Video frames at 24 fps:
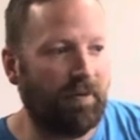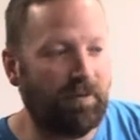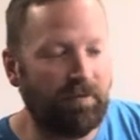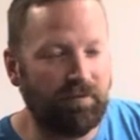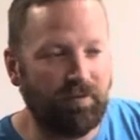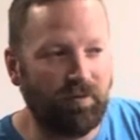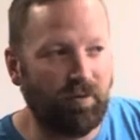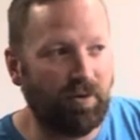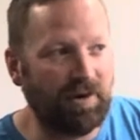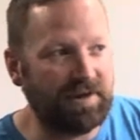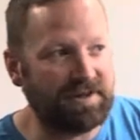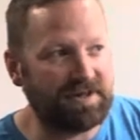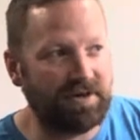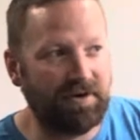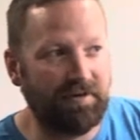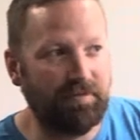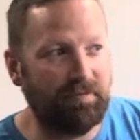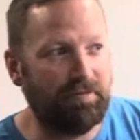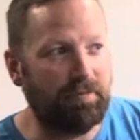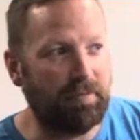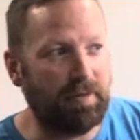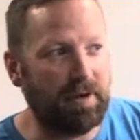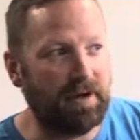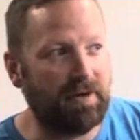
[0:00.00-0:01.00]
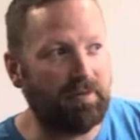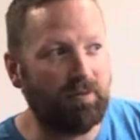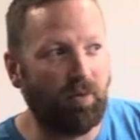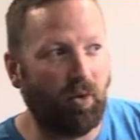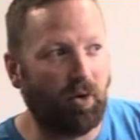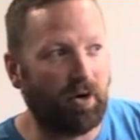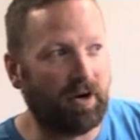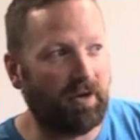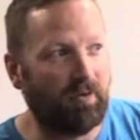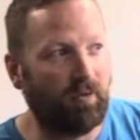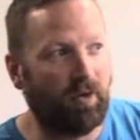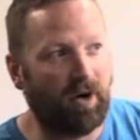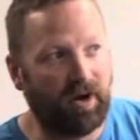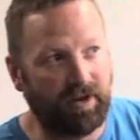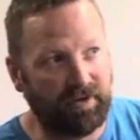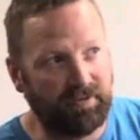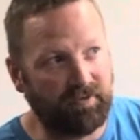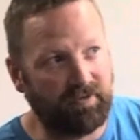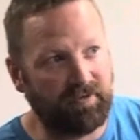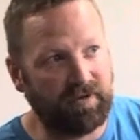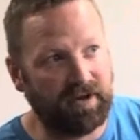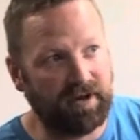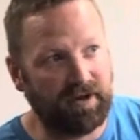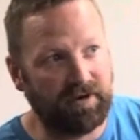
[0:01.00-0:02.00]
wasn't a big Morgan Wallen
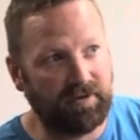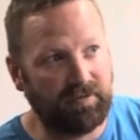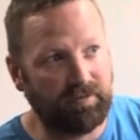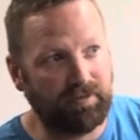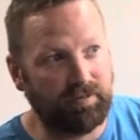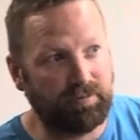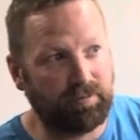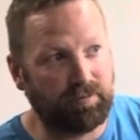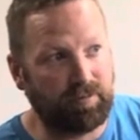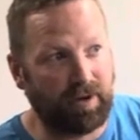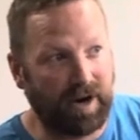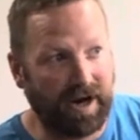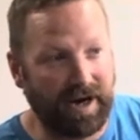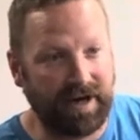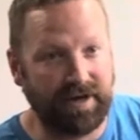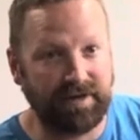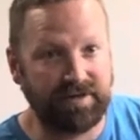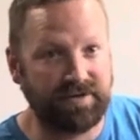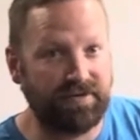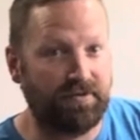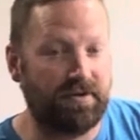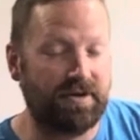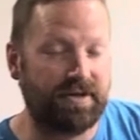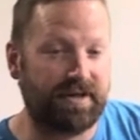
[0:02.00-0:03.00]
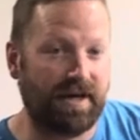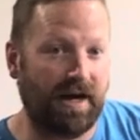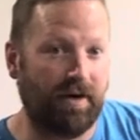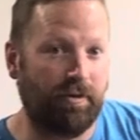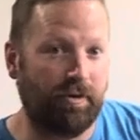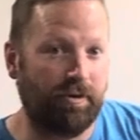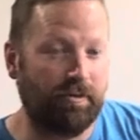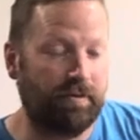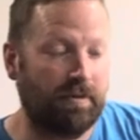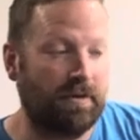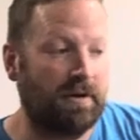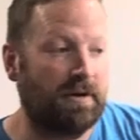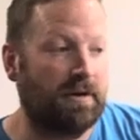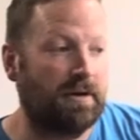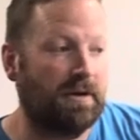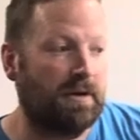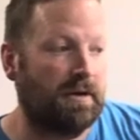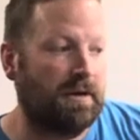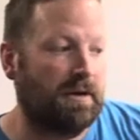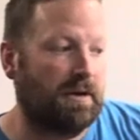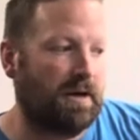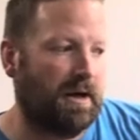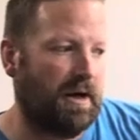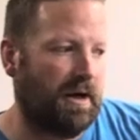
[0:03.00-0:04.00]
fan prior to this album.
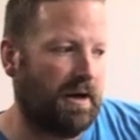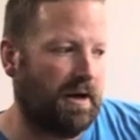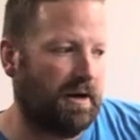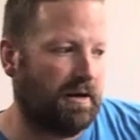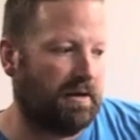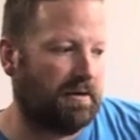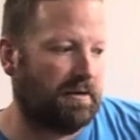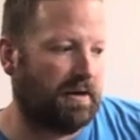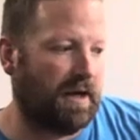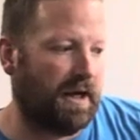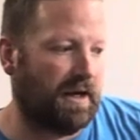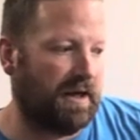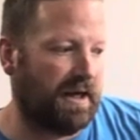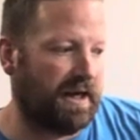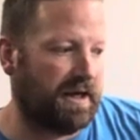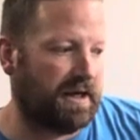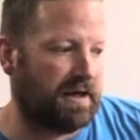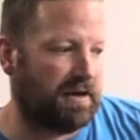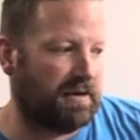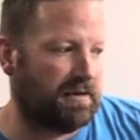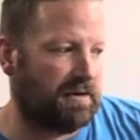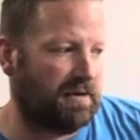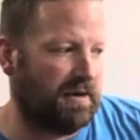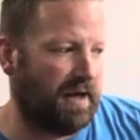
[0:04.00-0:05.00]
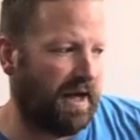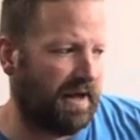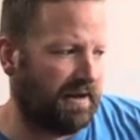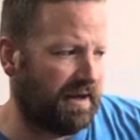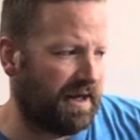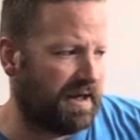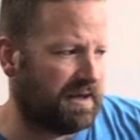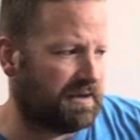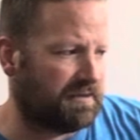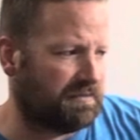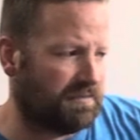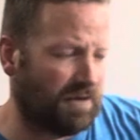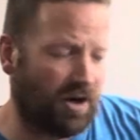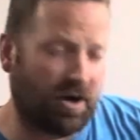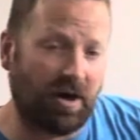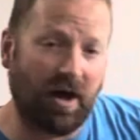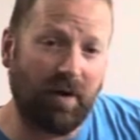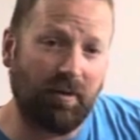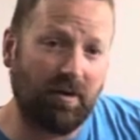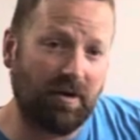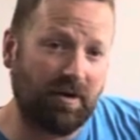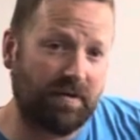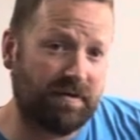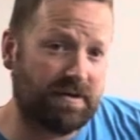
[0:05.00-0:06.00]
I like a
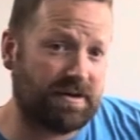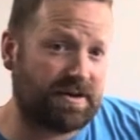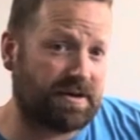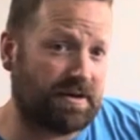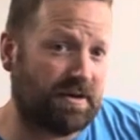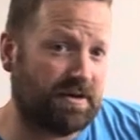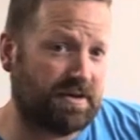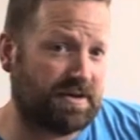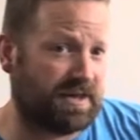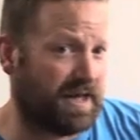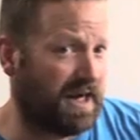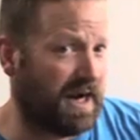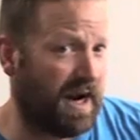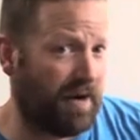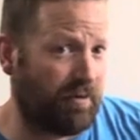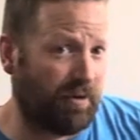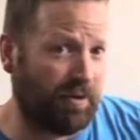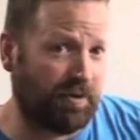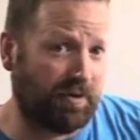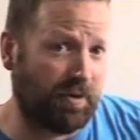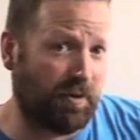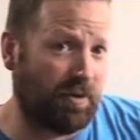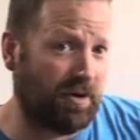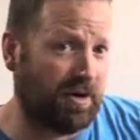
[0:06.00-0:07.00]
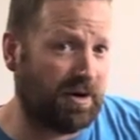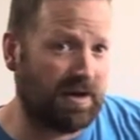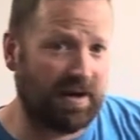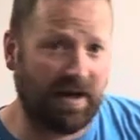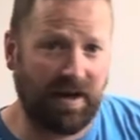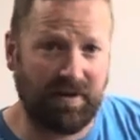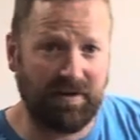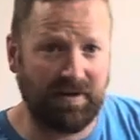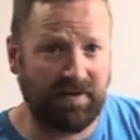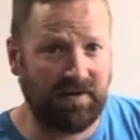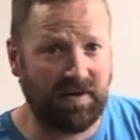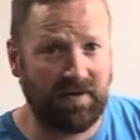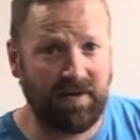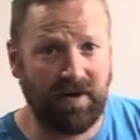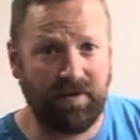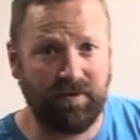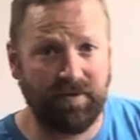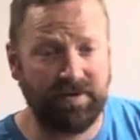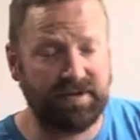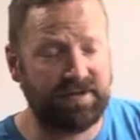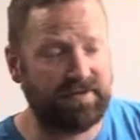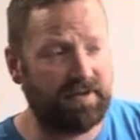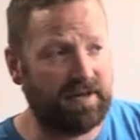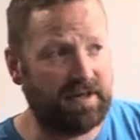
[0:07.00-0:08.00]
couple of his songs. Like I Wrote the Book. I think that
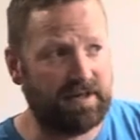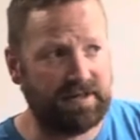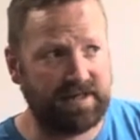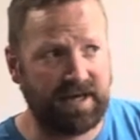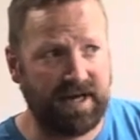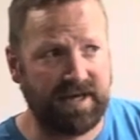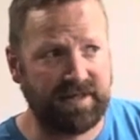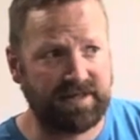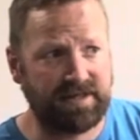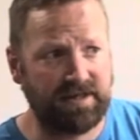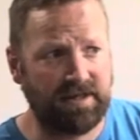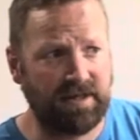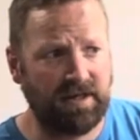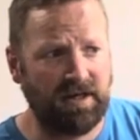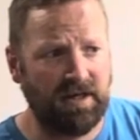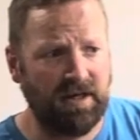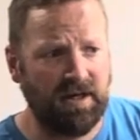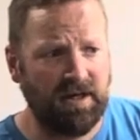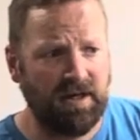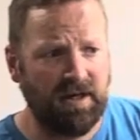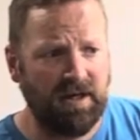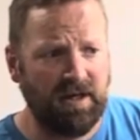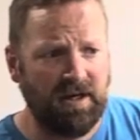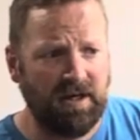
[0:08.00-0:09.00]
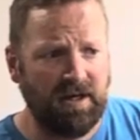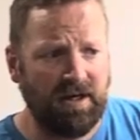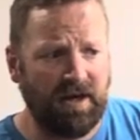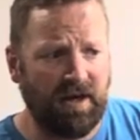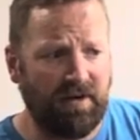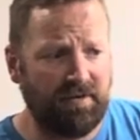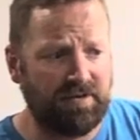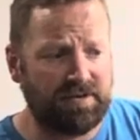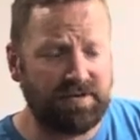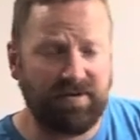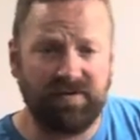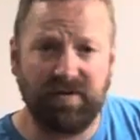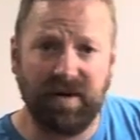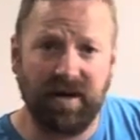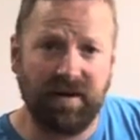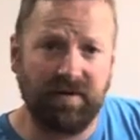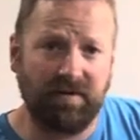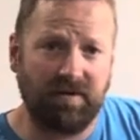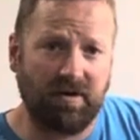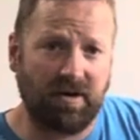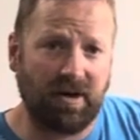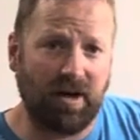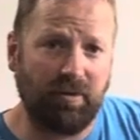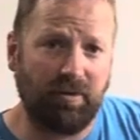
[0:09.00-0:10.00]
one's fantastic. I was a fan of
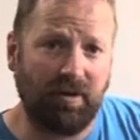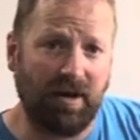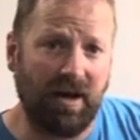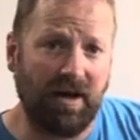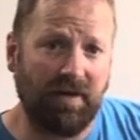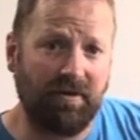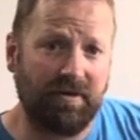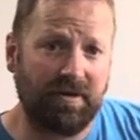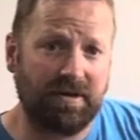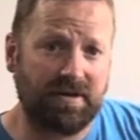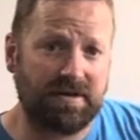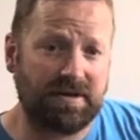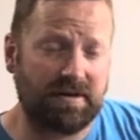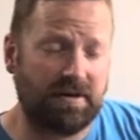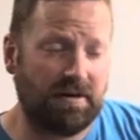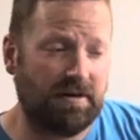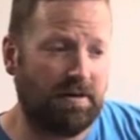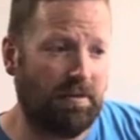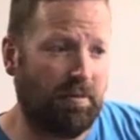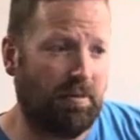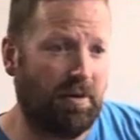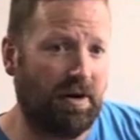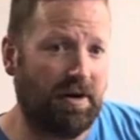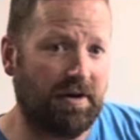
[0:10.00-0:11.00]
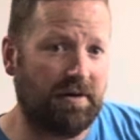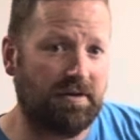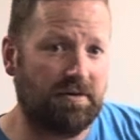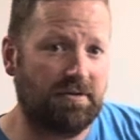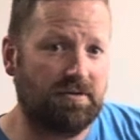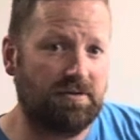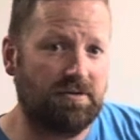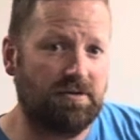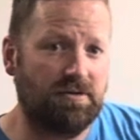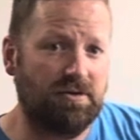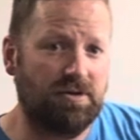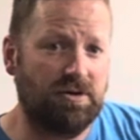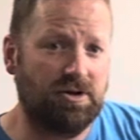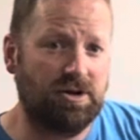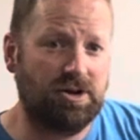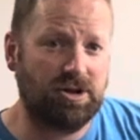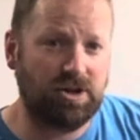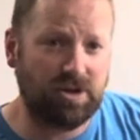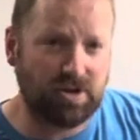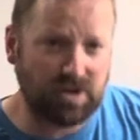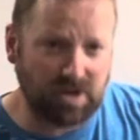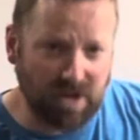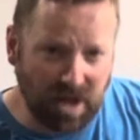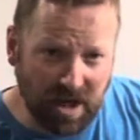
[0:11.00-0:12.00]
a couple others, but
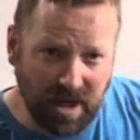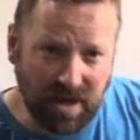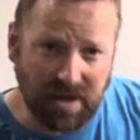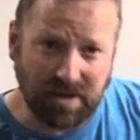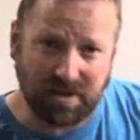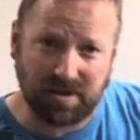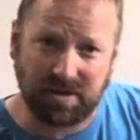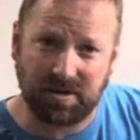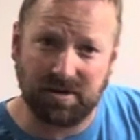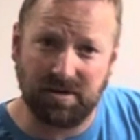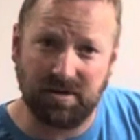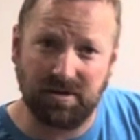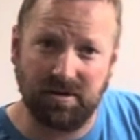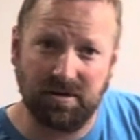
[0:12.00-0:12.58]
sheesh.